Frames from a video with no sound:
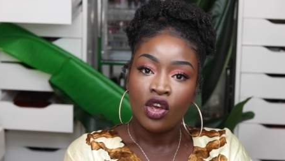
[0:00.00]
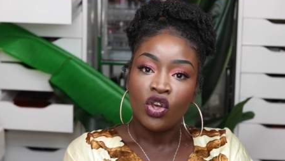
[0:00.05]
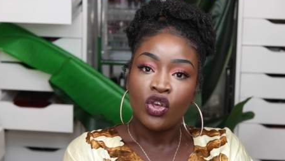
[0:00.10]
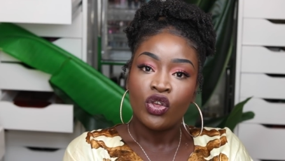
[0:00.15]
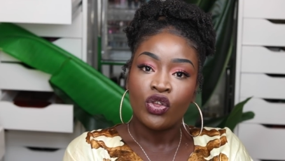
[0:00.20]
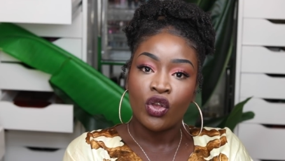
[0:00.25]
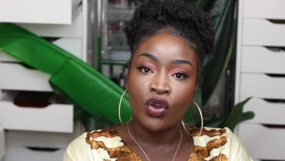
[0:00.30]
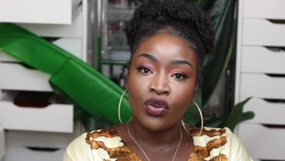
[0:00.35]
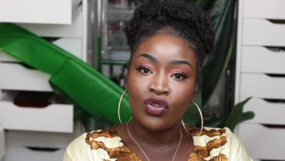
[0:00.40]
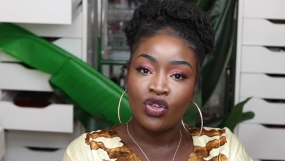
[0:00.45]

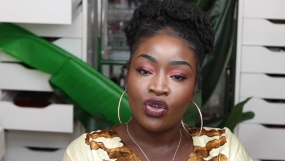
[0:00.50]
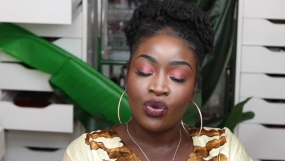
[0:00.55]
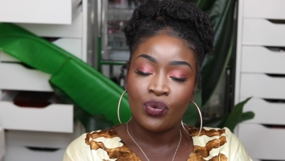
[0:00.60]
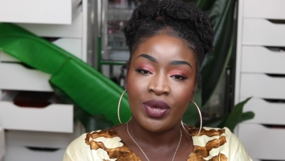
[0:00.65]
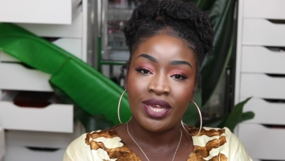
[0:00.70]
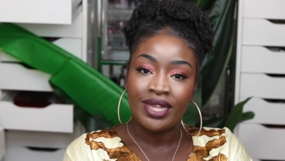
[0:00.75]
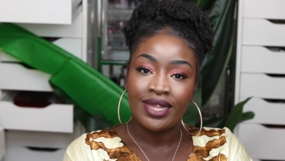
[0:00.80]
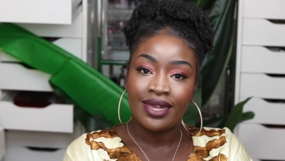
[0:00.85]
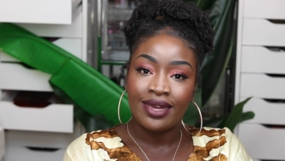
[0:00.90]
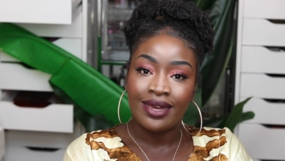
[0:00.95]
So do
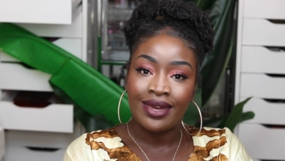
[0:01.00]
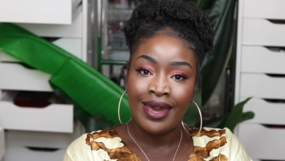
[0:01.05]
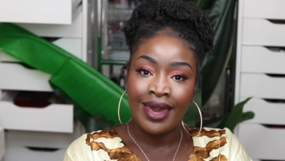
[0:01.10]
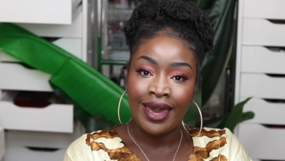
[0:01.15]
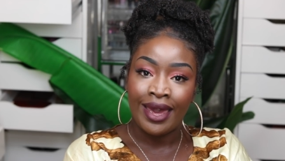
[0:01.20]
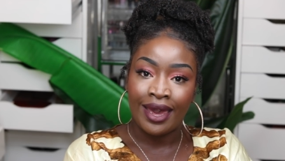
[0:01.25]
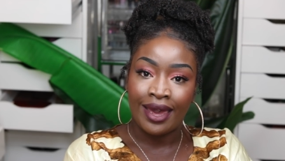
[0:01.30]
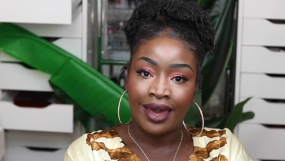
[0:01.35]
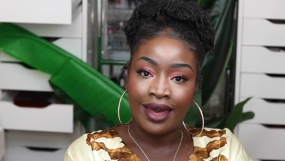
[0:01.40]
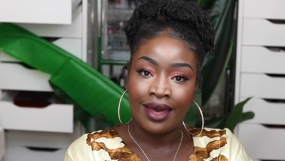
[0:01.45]
we see
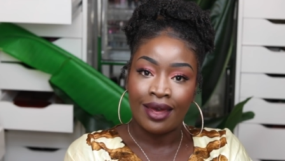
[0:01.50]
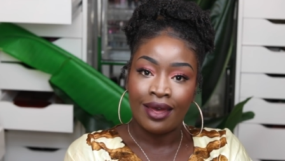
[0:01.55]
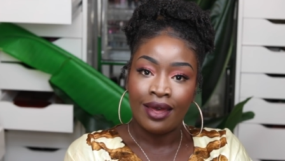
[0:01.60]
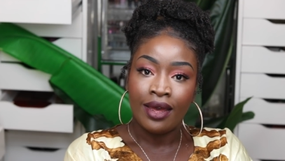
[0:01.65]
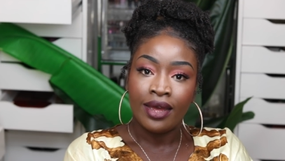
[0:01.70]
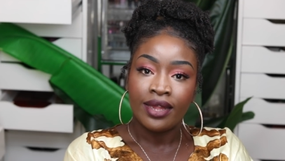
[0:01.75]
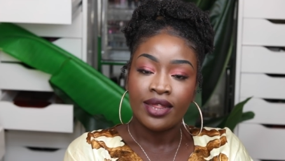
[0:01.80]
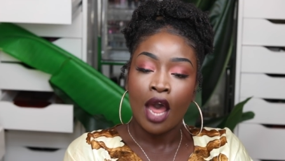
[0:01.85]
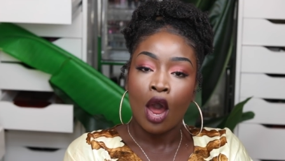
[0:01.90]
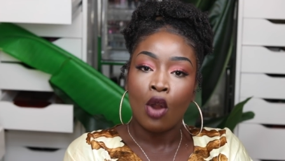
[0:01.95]
here
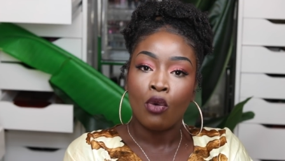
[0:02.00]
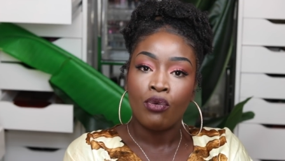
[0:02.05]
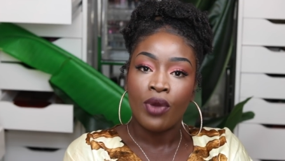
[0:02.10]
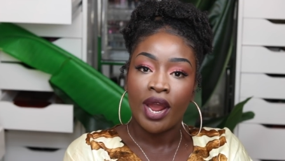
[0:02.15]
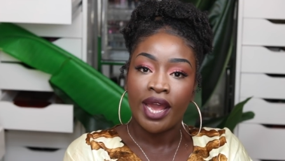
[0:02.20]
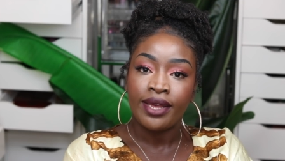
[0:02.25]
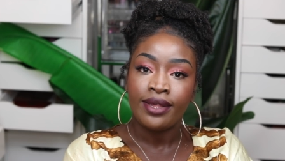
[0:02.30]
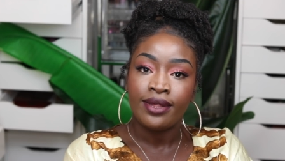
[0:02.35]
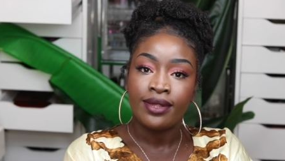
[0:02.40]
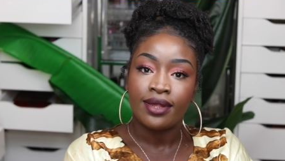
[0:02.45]
that
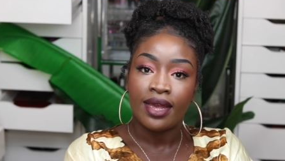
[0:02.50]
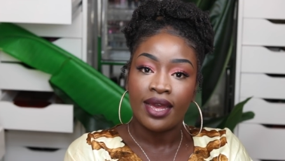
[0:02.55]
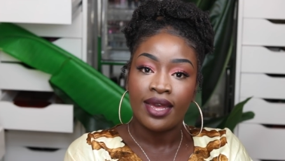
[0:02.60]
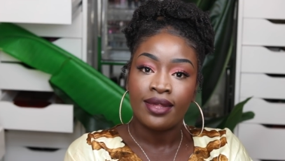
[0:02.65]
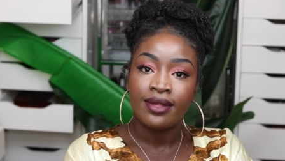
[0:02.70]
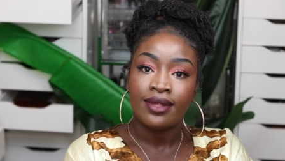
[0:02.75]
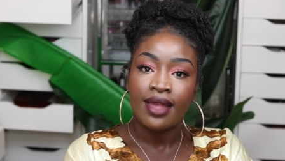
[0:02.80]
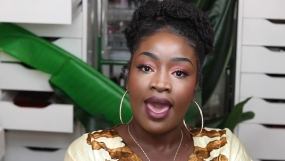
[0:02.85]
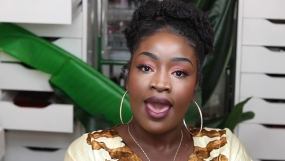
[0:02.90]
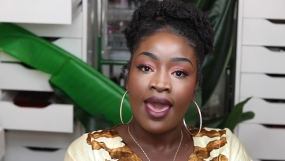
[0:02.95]
race
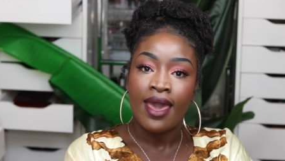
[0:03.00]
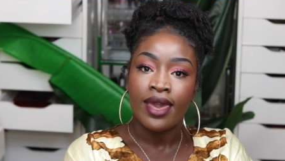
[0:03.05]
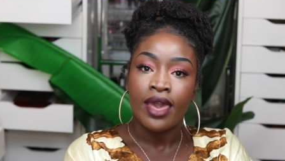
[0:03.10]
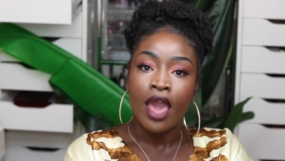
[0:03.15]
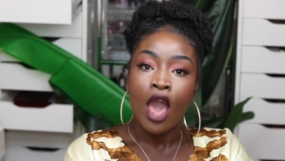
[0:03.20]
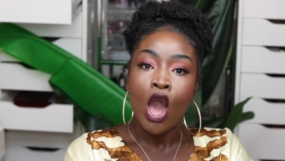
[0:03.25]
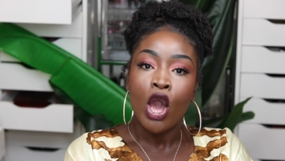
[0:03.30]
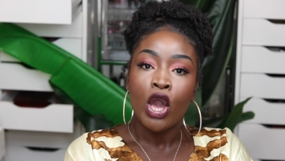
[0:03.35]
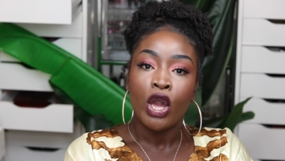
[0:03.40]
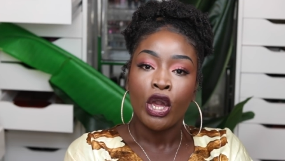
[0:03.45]
is a